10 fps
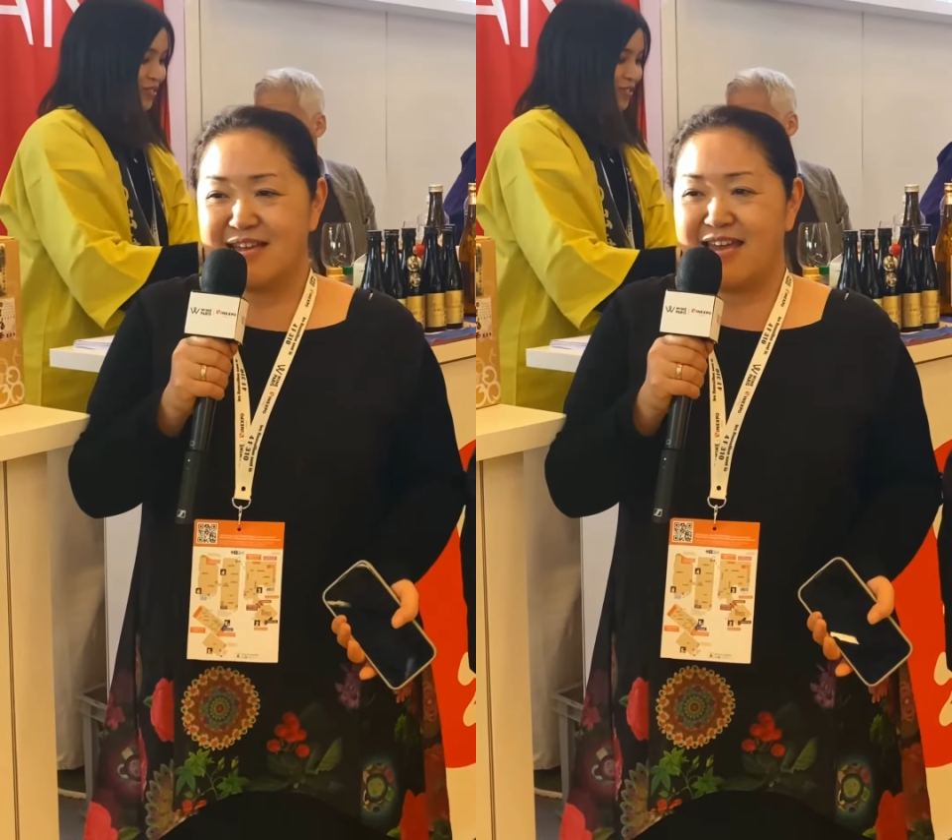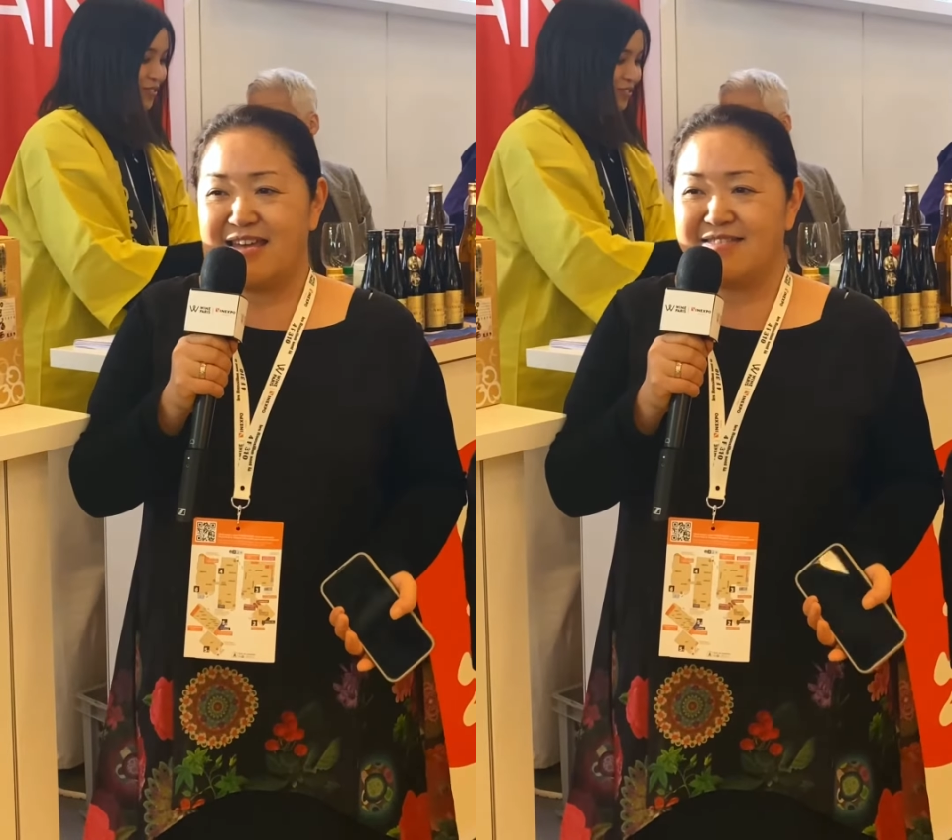
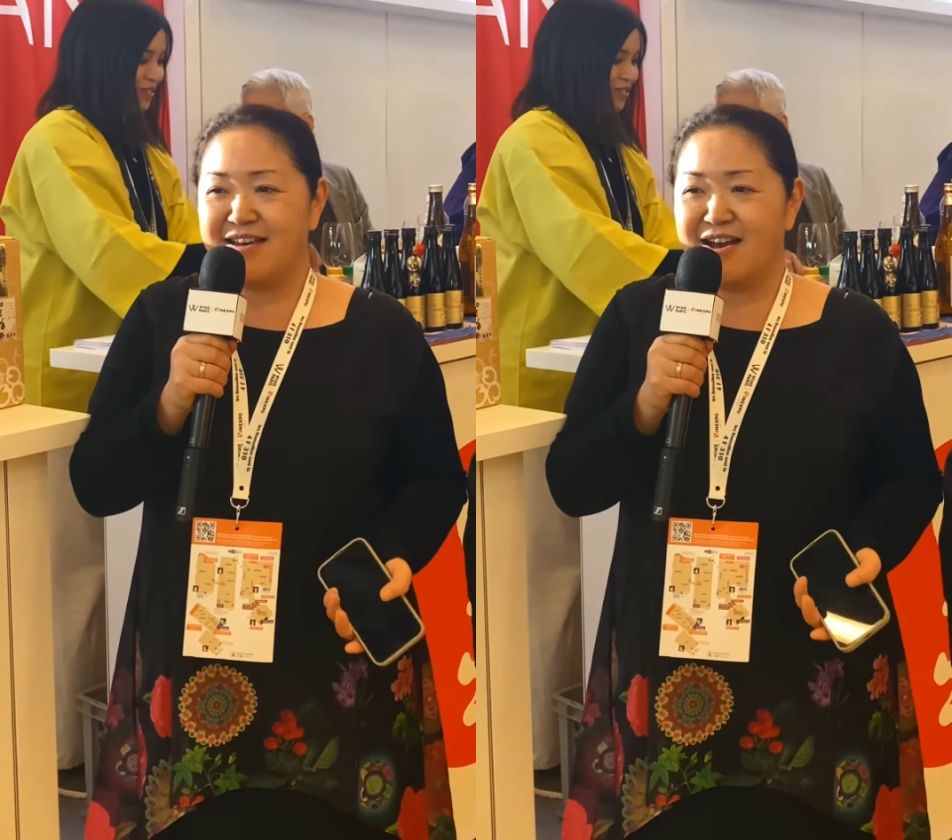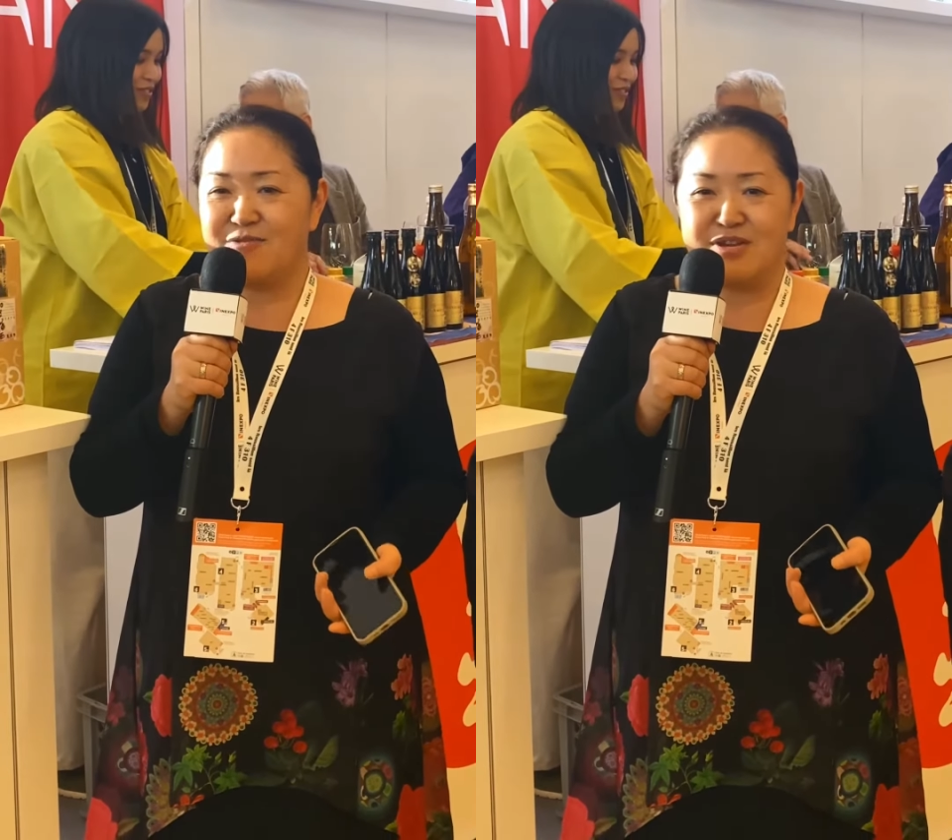and
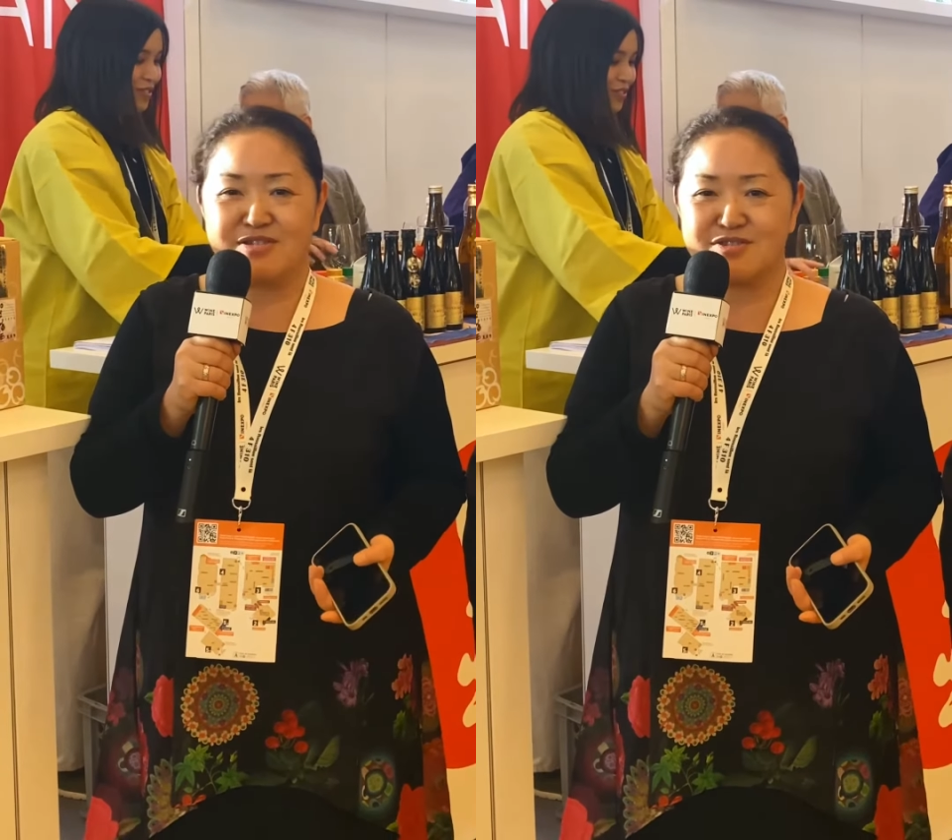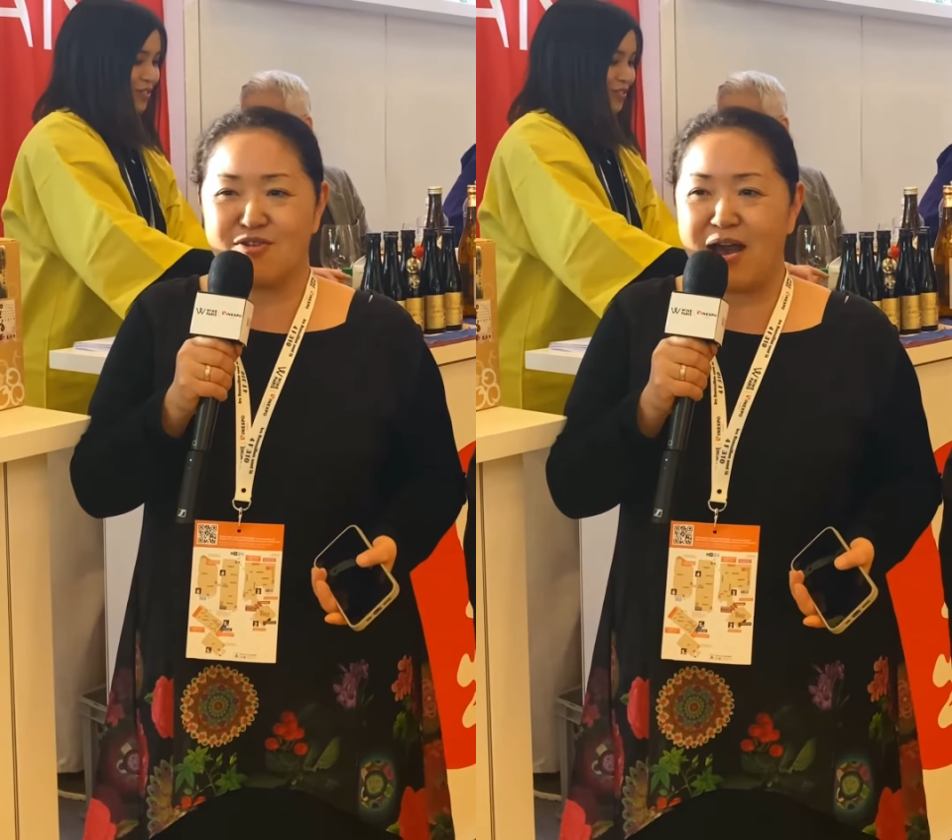we're
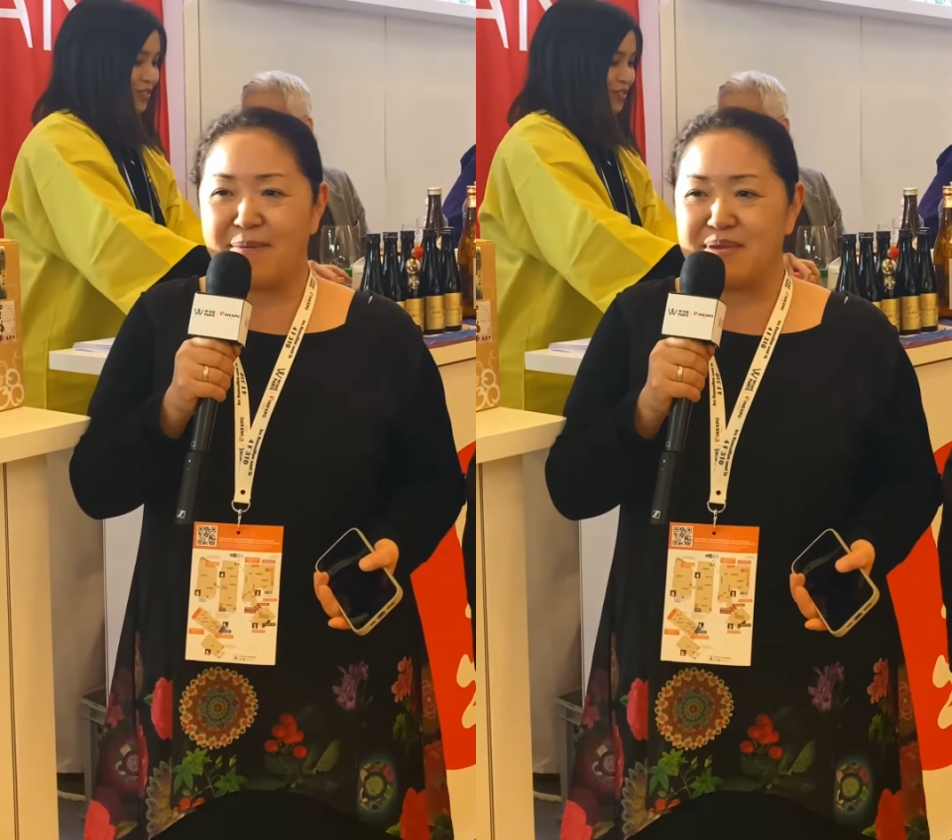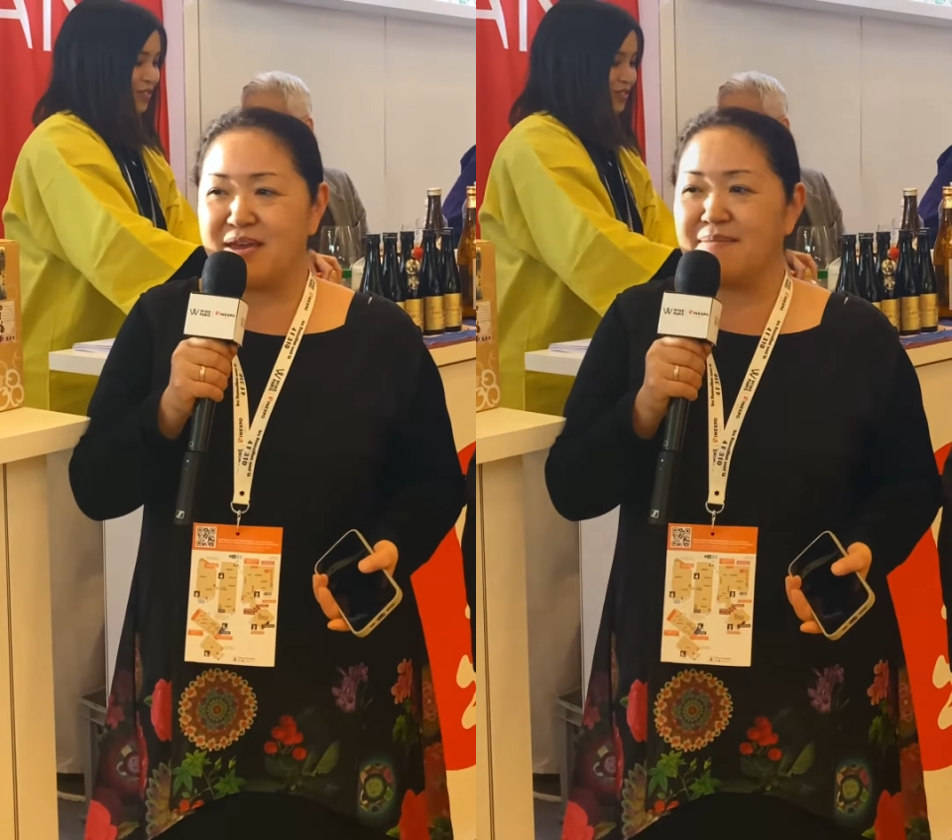so
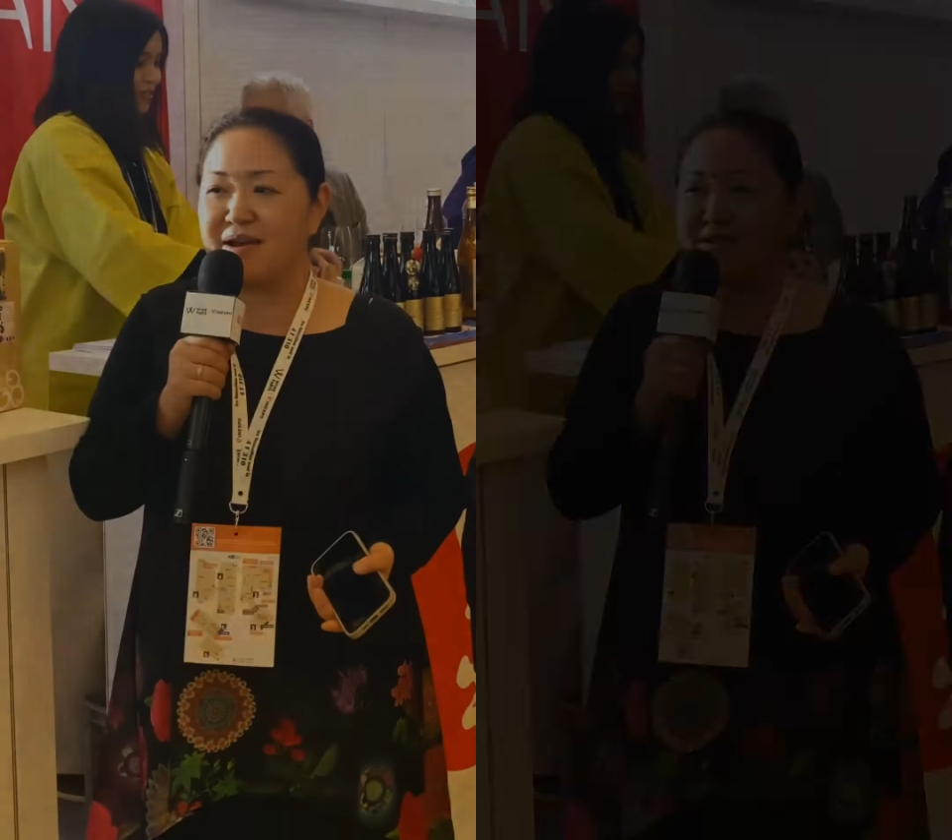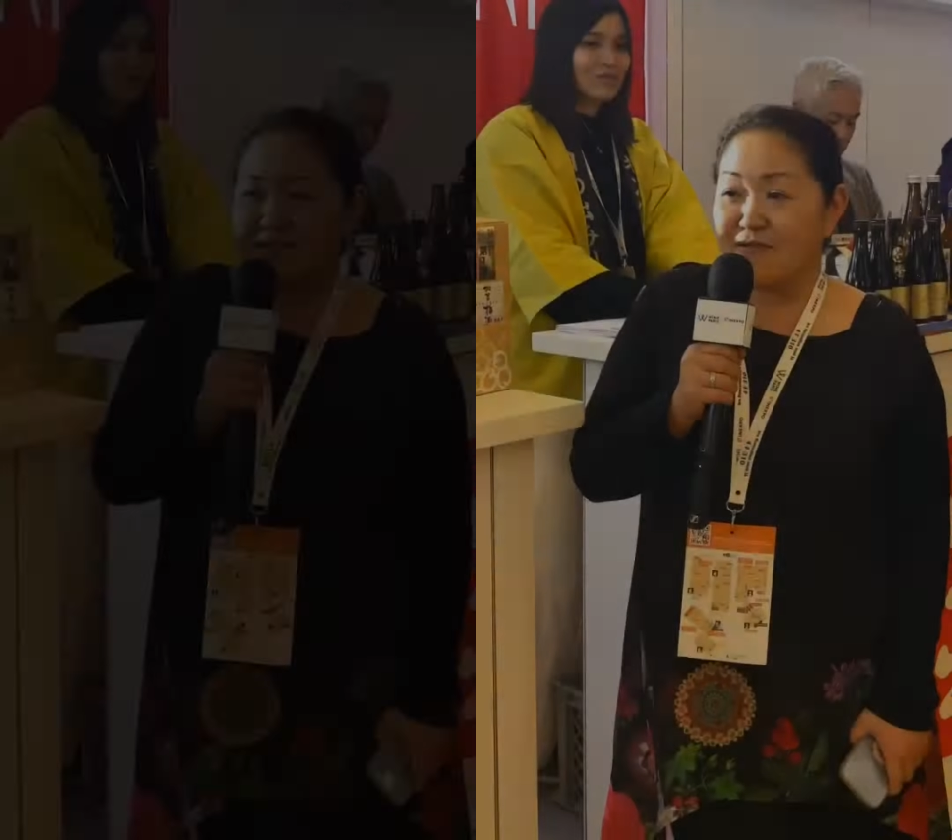happy about it.